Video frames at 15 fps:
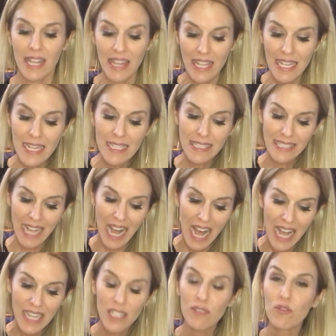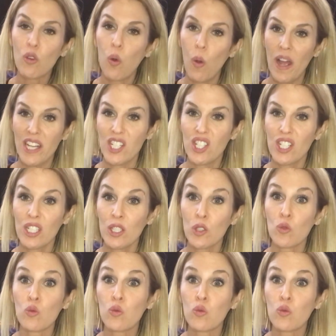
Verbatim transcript: These kind of questions